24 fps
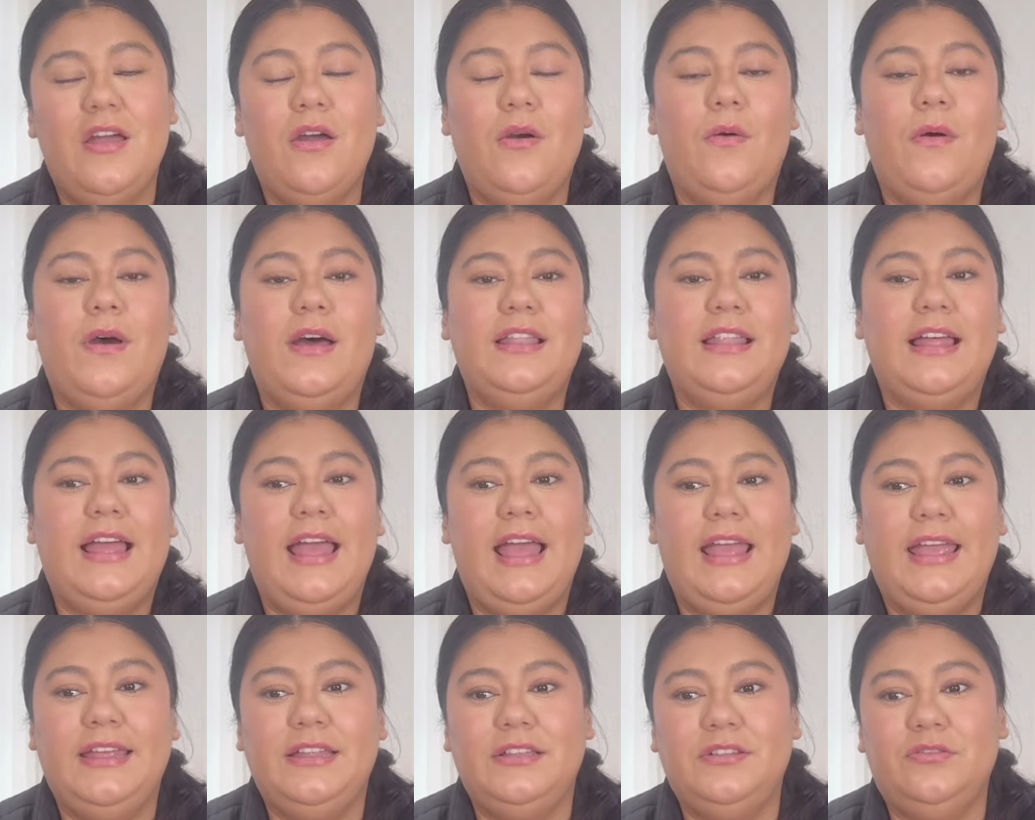while
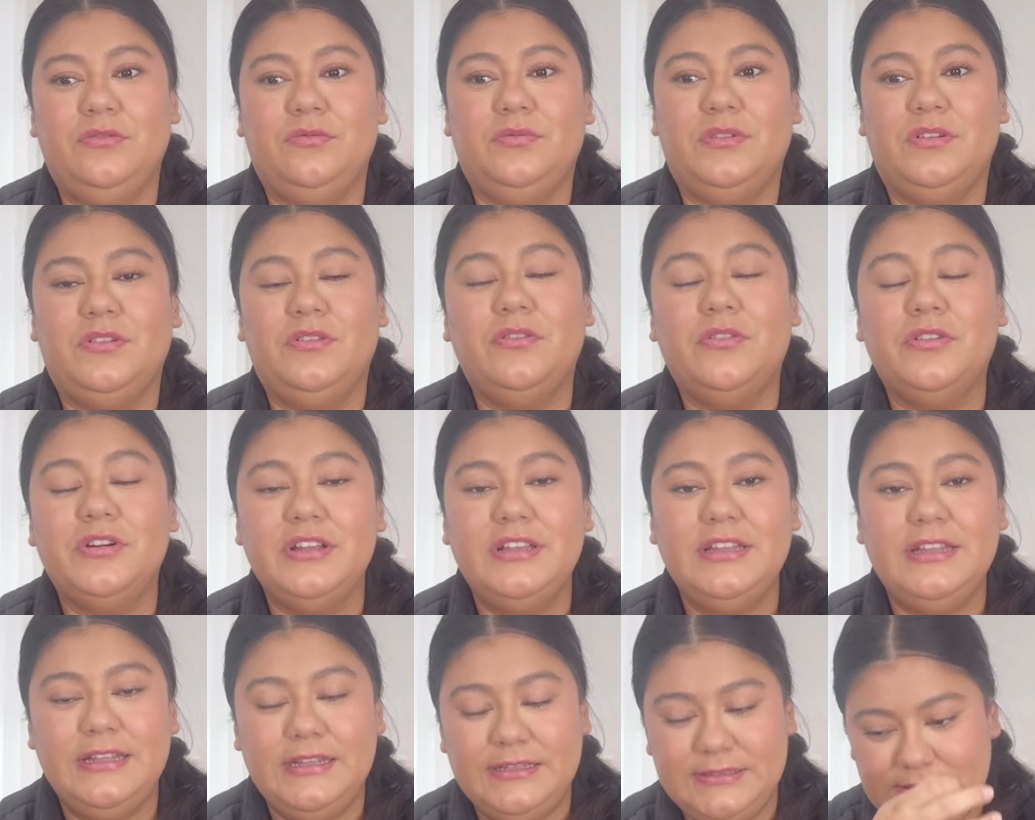I do
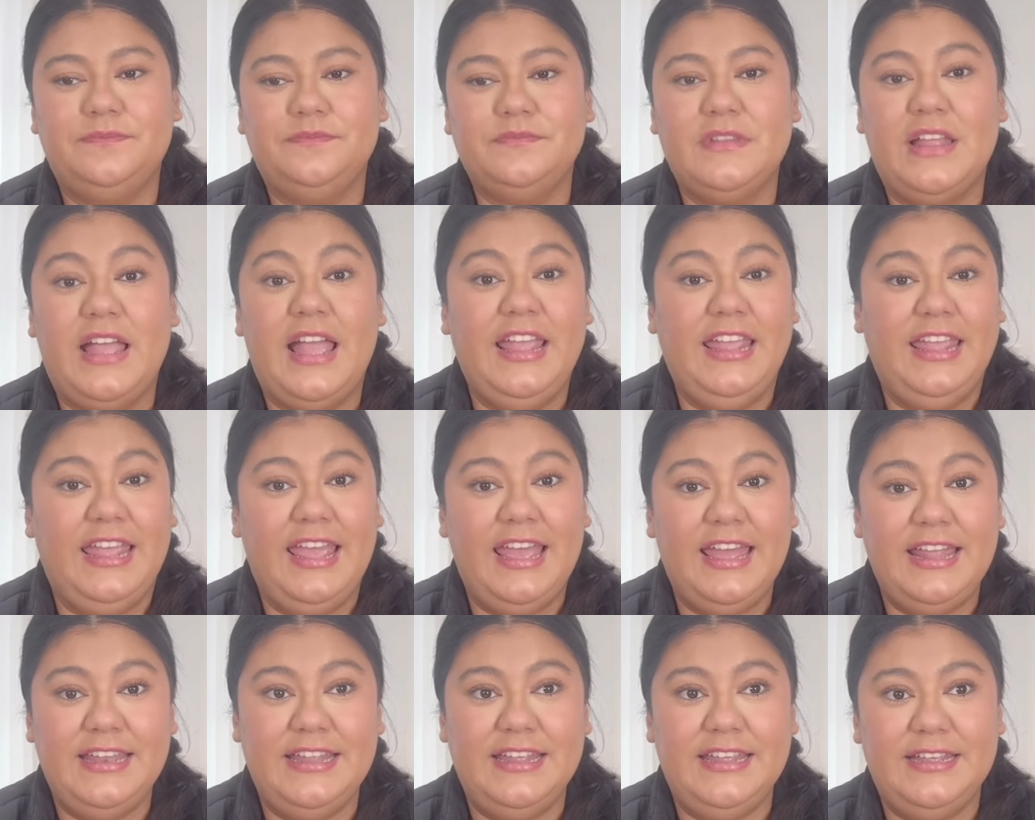recordings, I
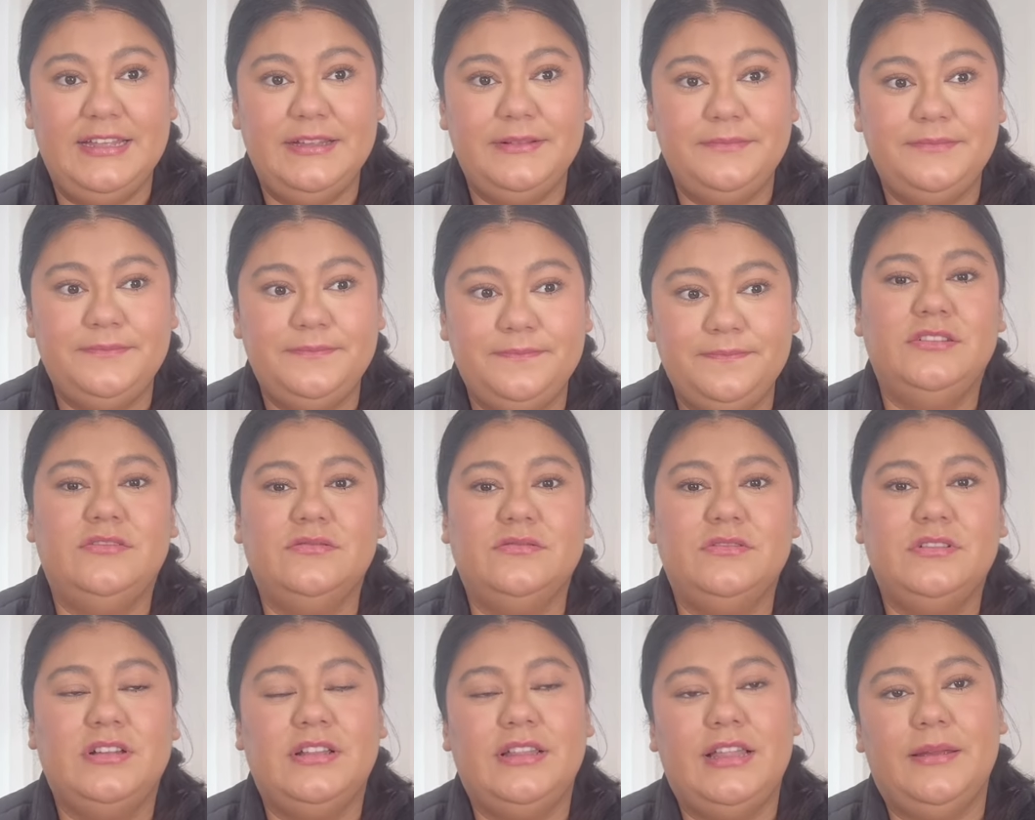edit, do
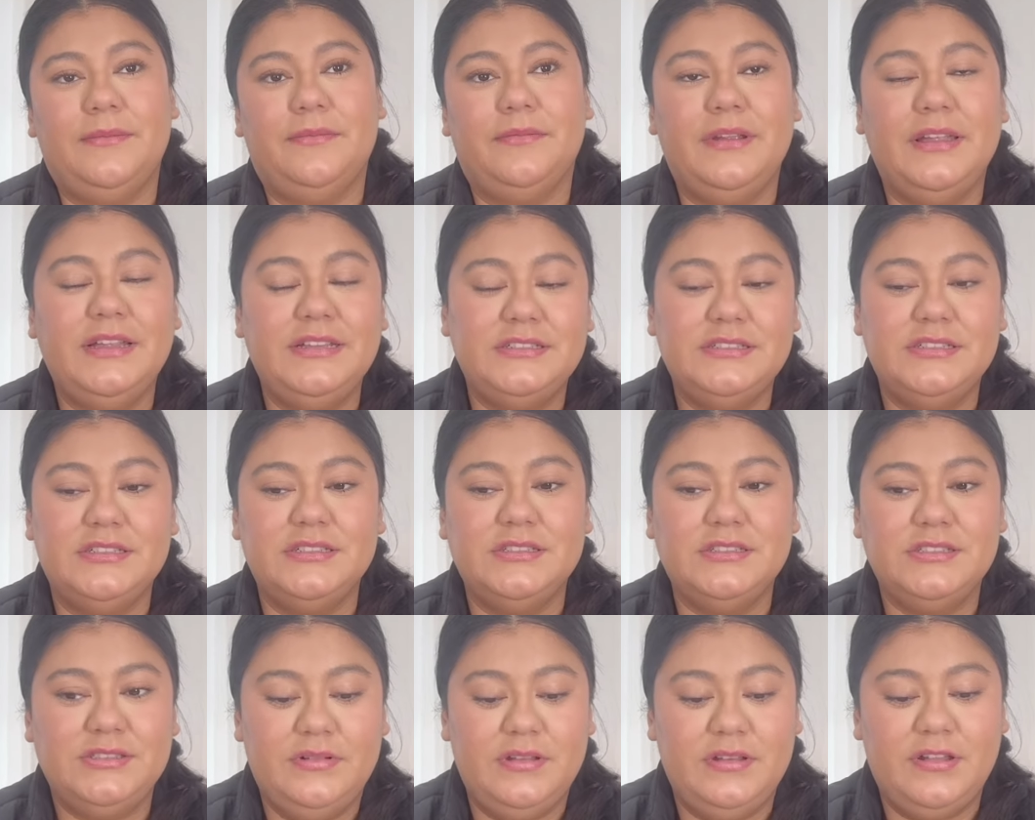
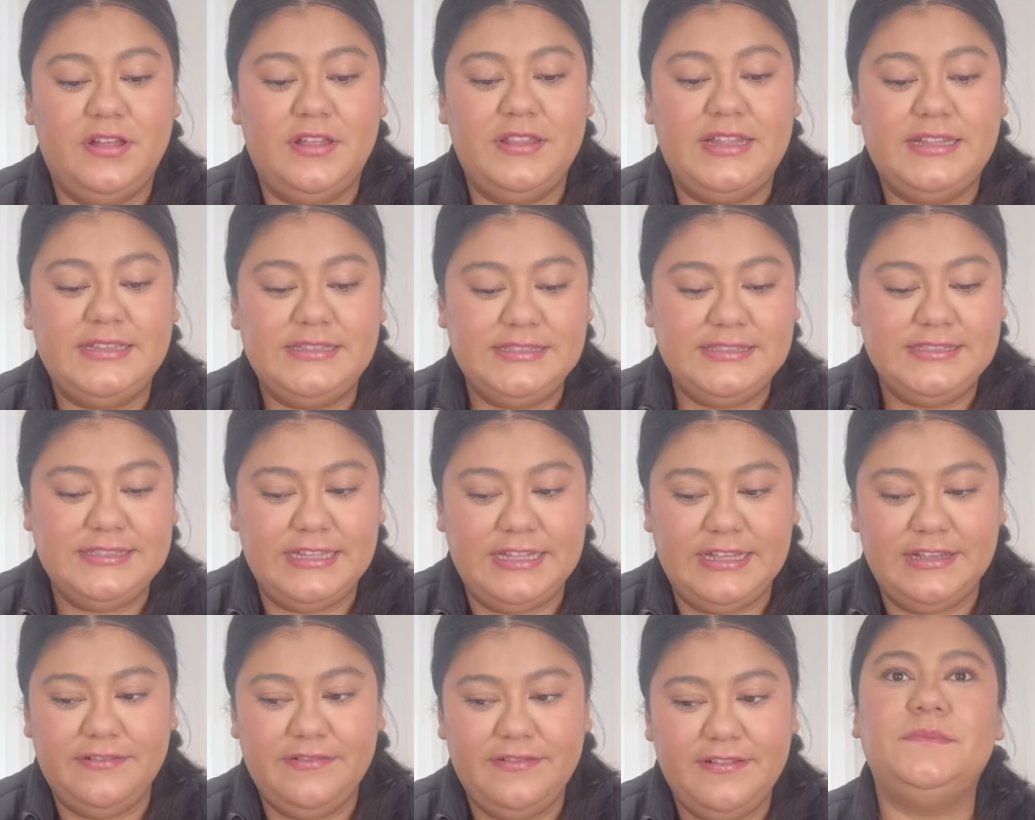collaborations and all that
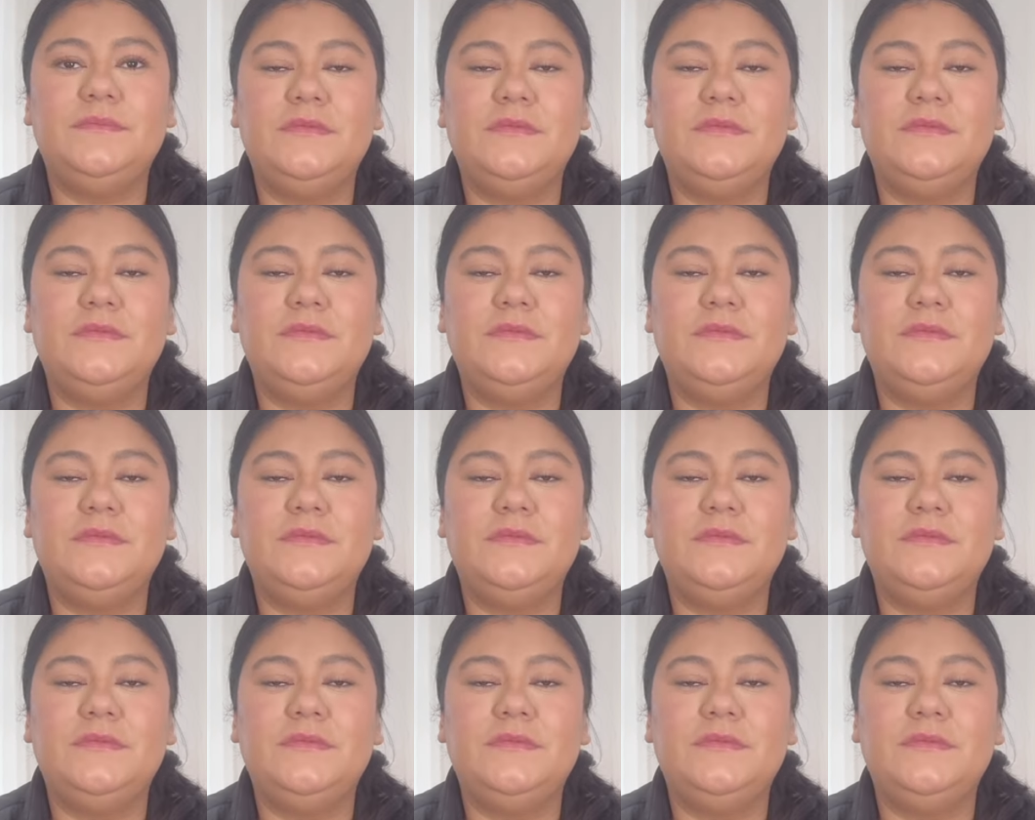stuff.